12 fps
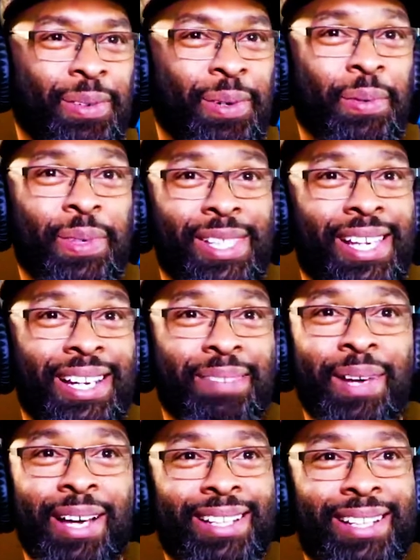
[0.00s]
we were saying it
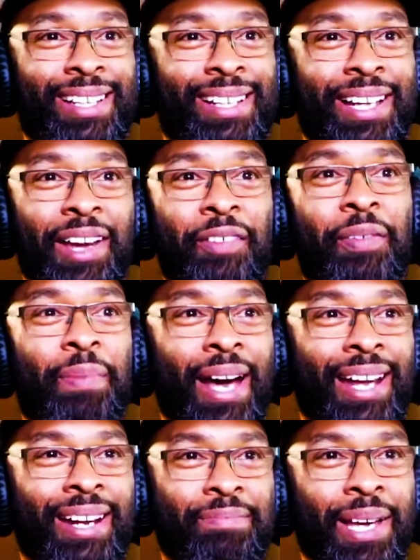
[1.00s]
back then to everybody,
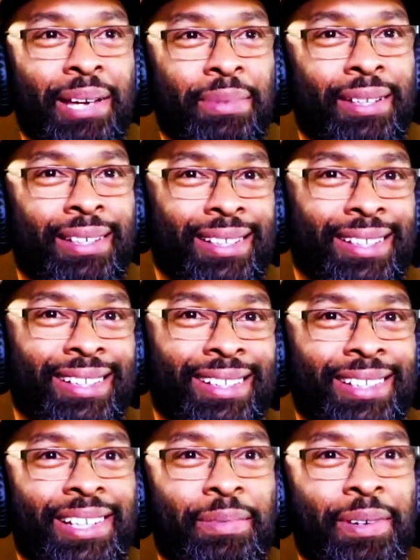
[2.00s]
baby.
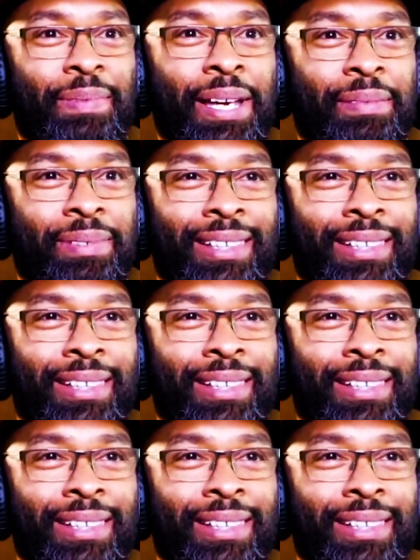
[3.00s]
You hear me, baby?